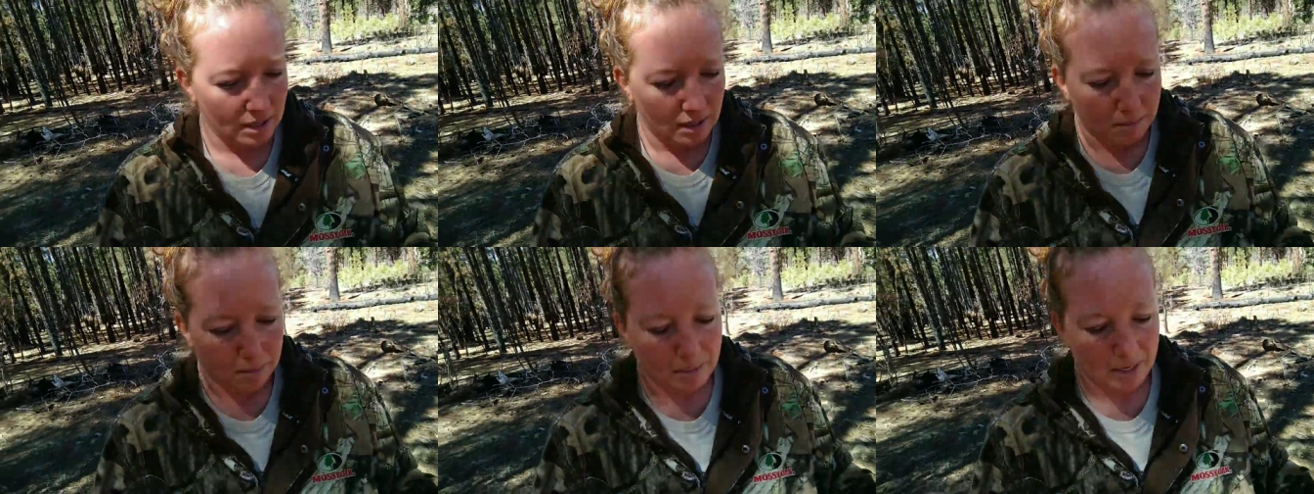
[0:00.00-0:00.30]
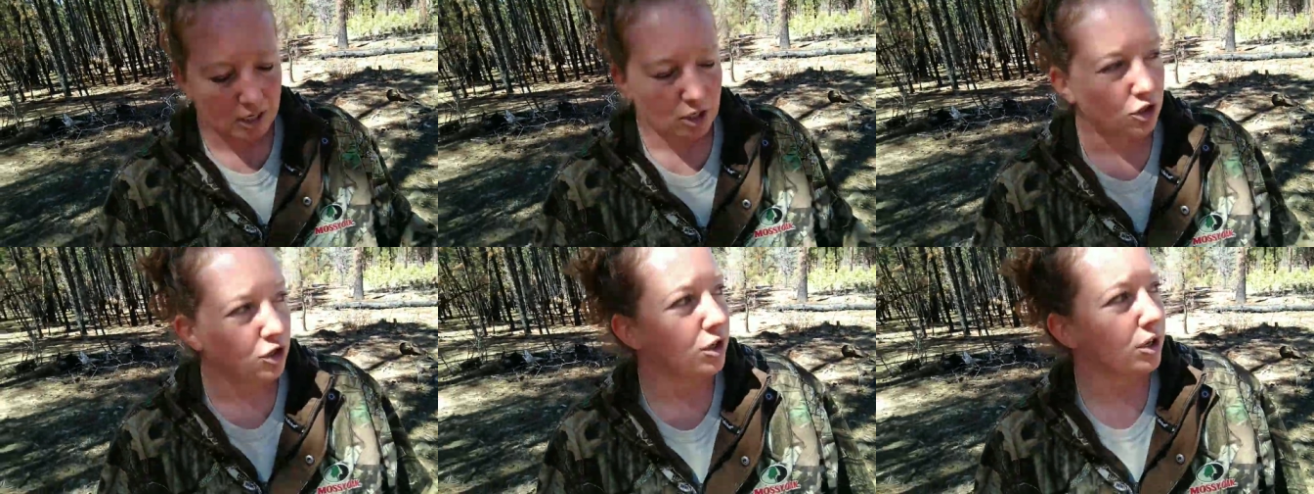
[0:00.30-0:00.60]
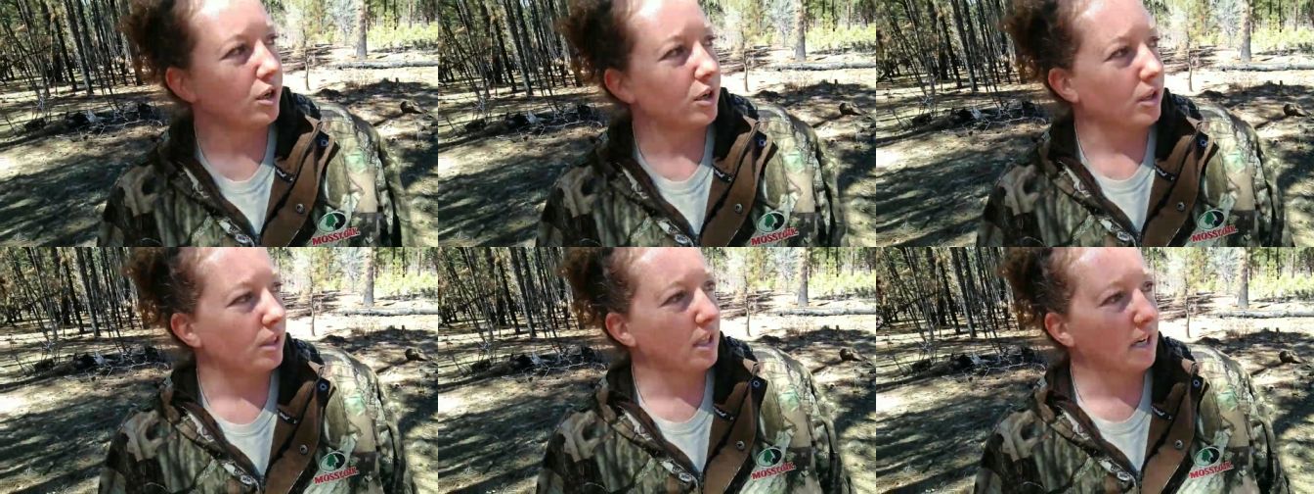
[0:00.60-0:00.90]
make
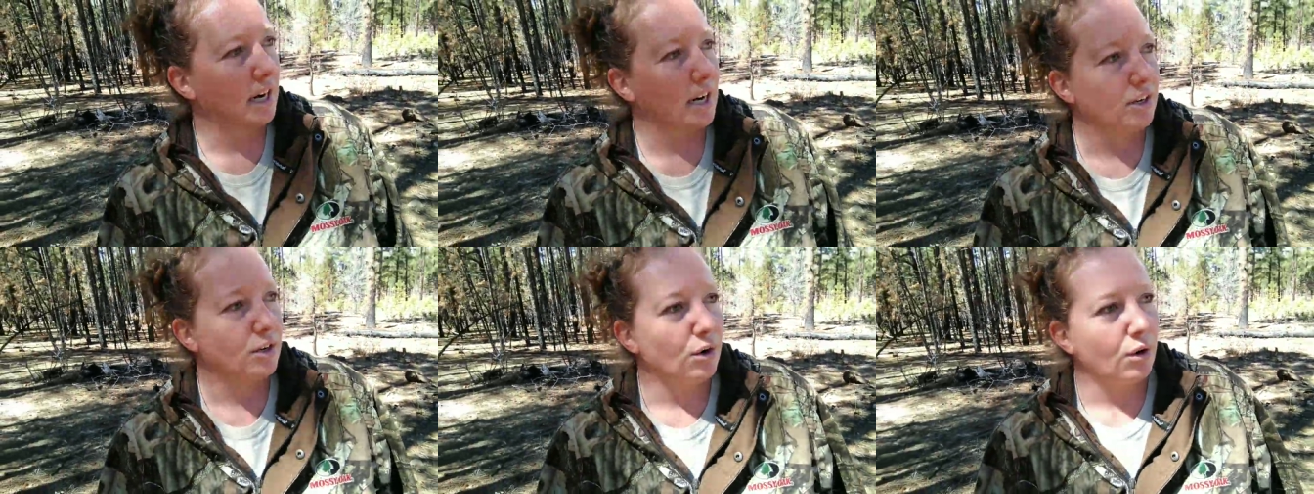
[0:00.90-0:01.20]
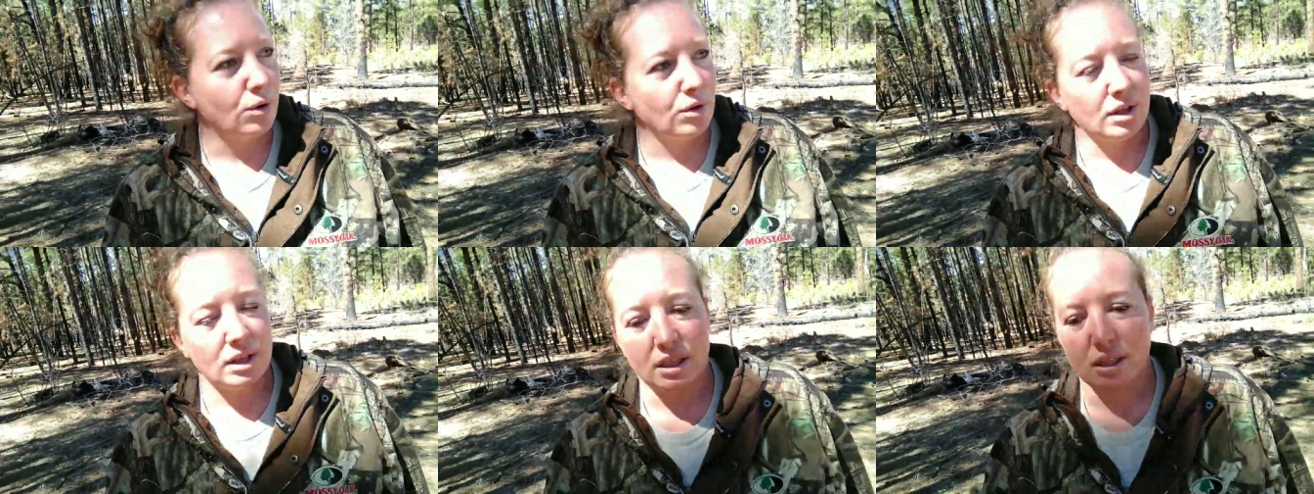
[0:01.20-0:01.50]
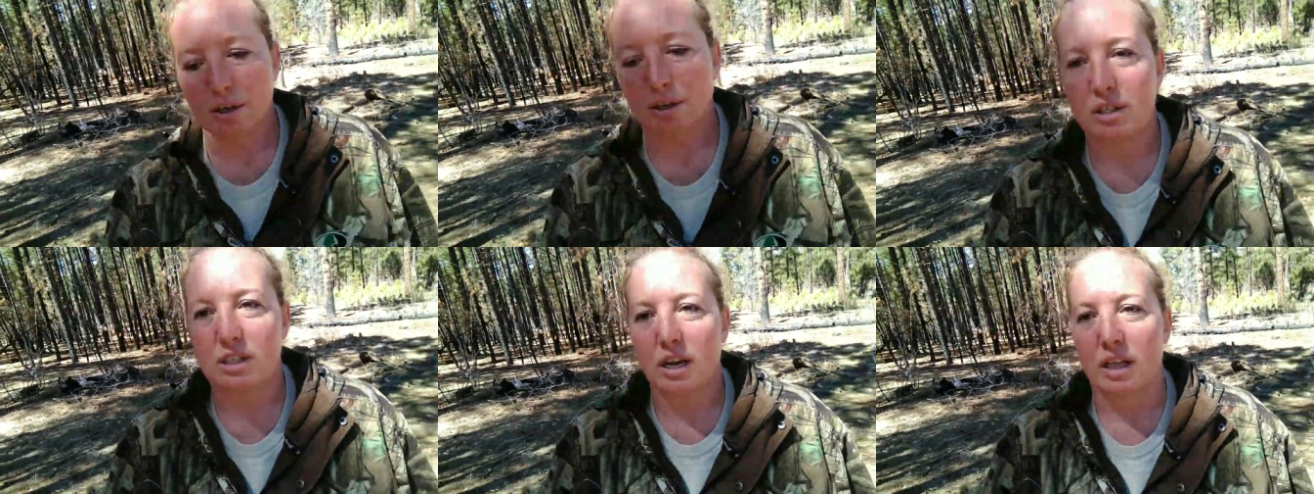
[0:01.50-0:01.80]
sure that I know that
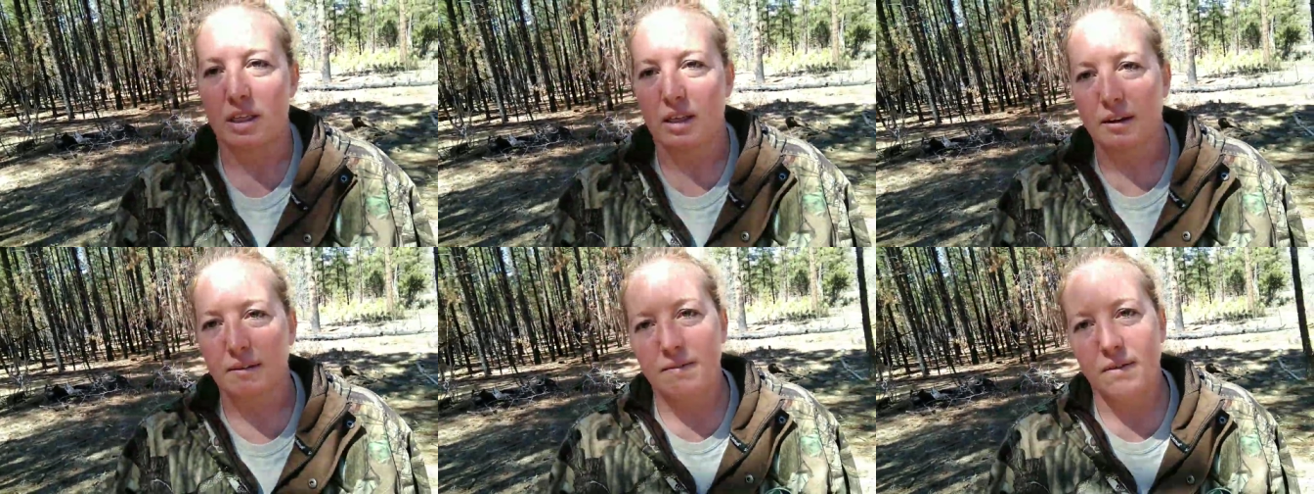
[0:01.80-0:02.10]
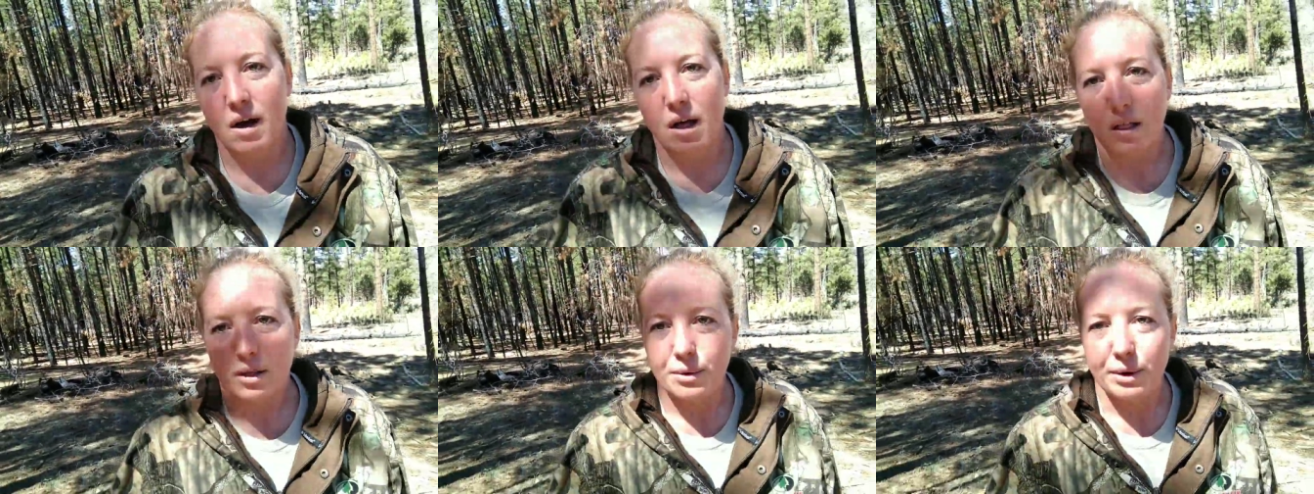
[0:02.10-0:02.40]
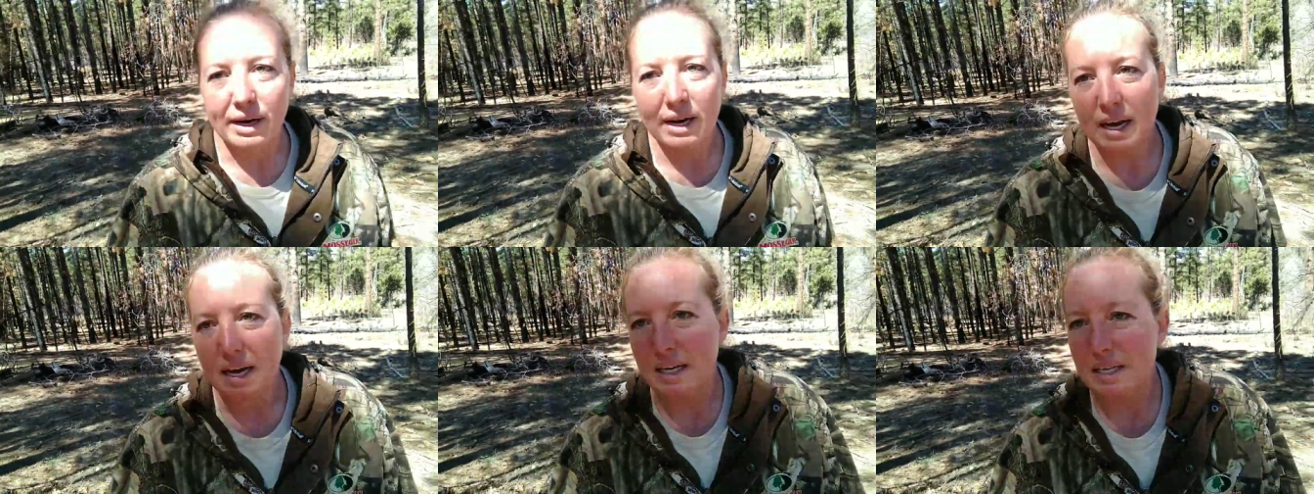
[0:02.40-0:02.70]
there's nothing
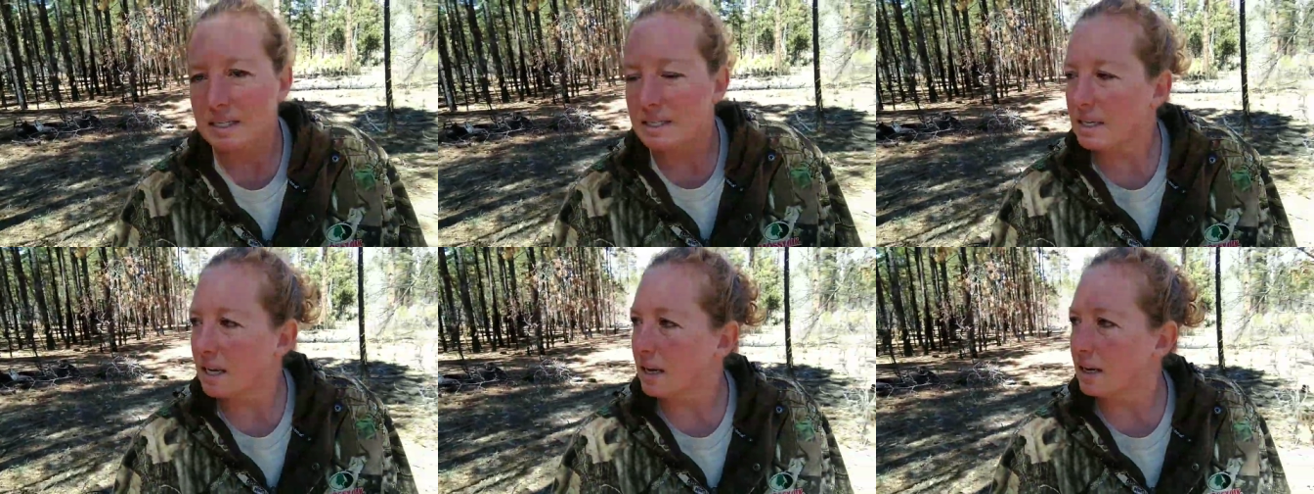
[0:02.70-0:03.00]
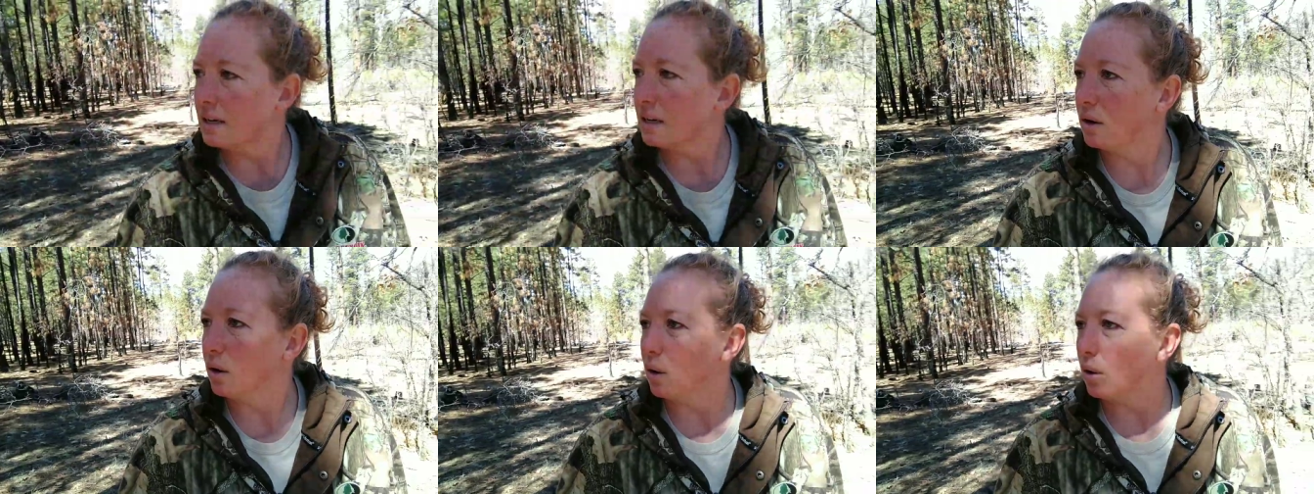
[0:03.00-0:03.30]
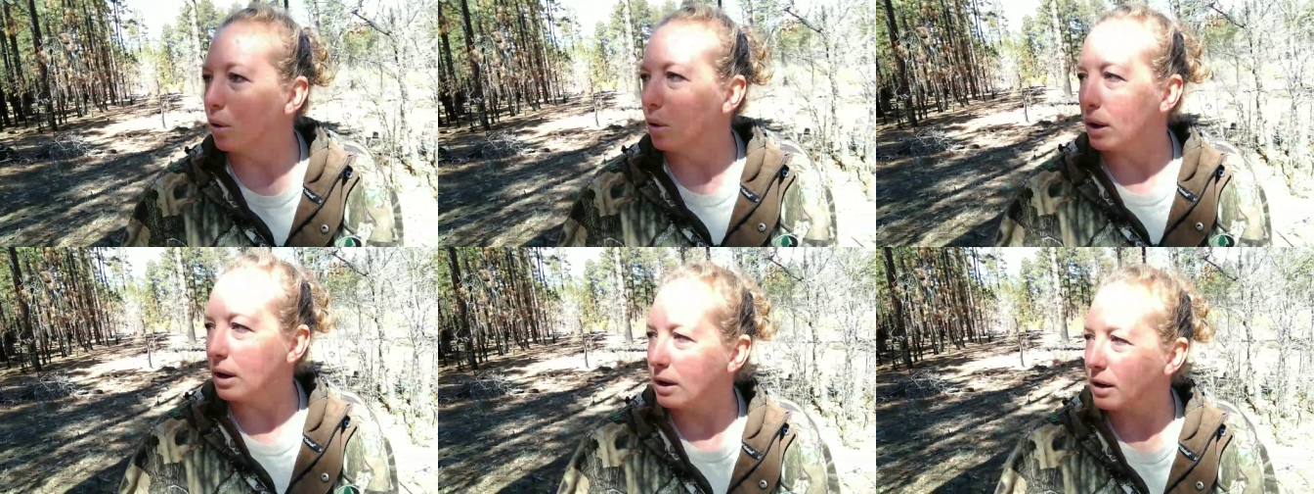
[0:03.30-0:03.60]
following us,
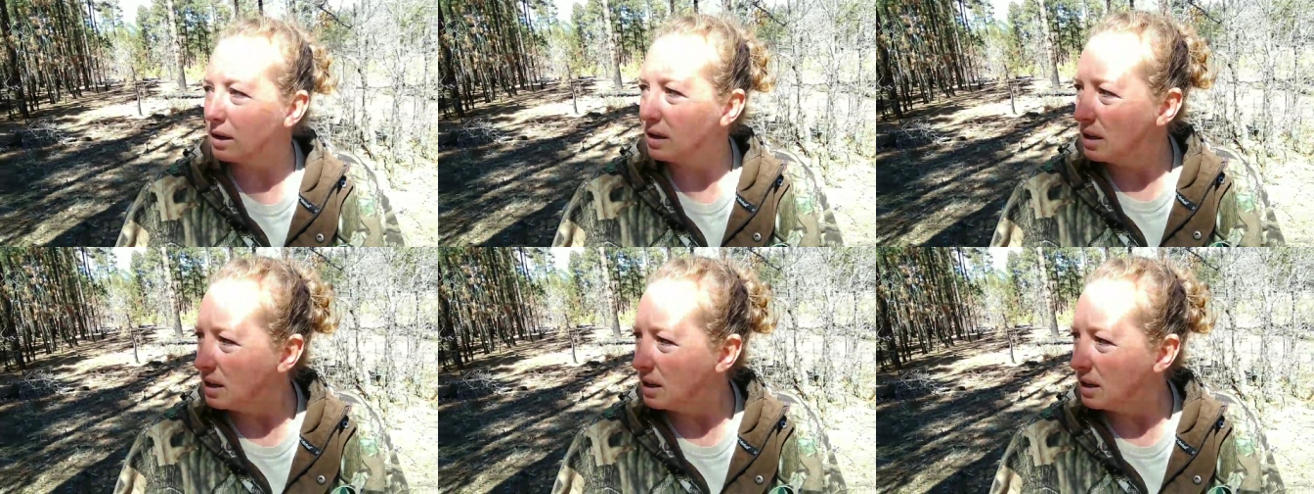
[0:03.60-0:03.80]
or,